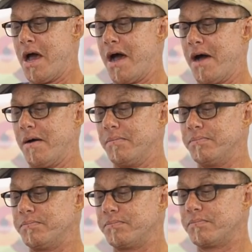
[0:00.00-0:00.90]

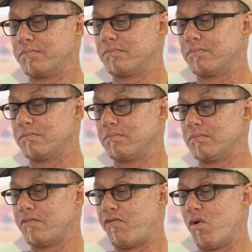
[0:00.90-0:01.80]
Um,
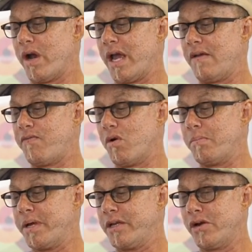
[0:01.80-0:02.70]
4A,
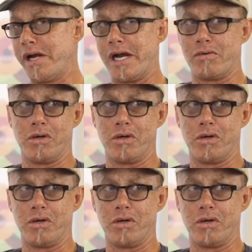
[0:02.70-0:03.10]
4B, your hair